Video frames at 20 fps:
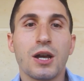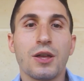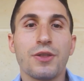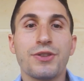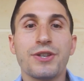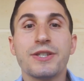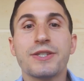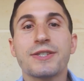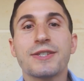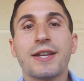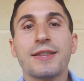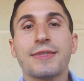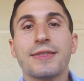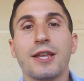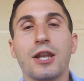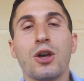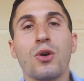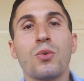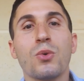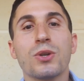These set the
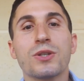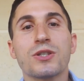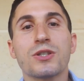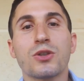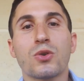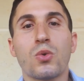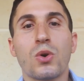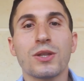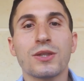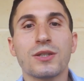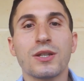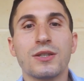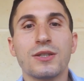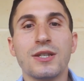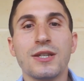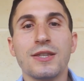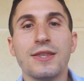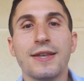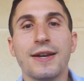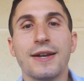lowest
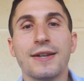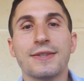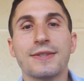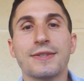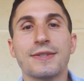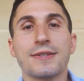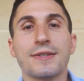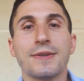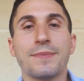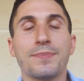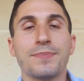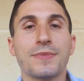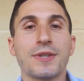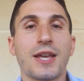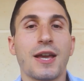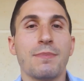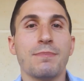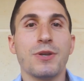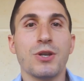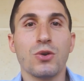quantity that
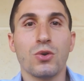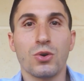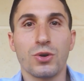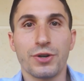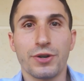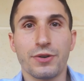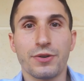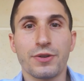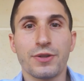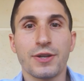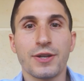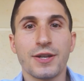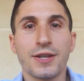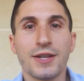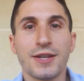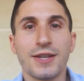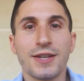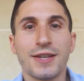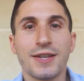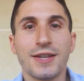can be ordered,
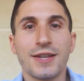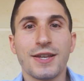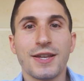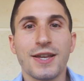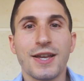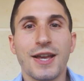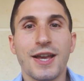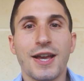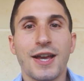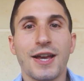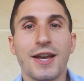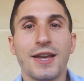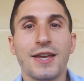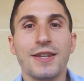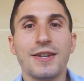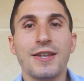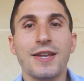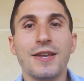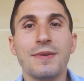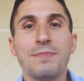
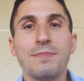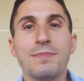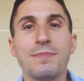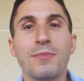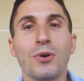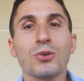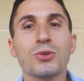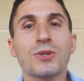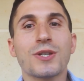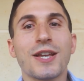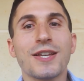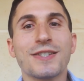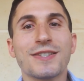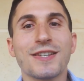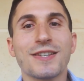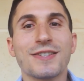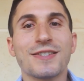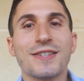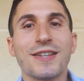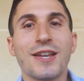and in most
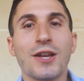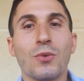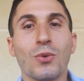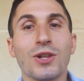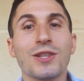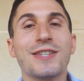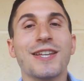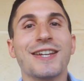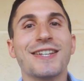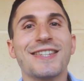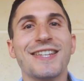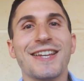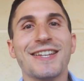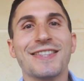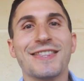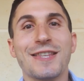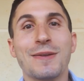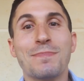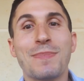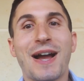cases, it will
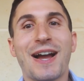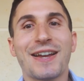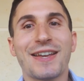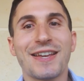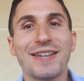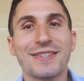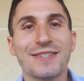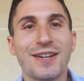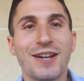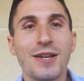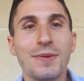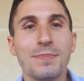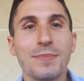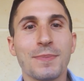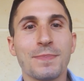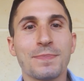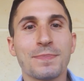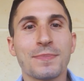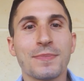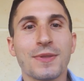dictate the packing type
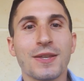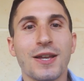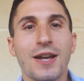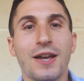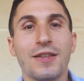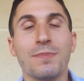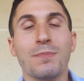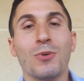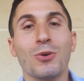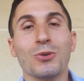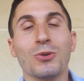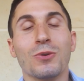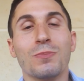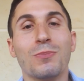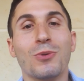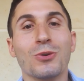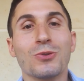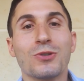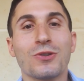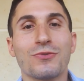and
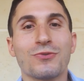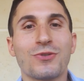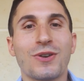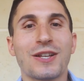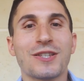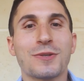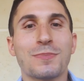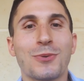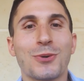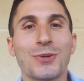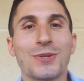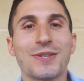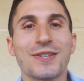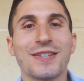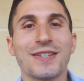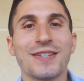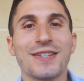modes of transport.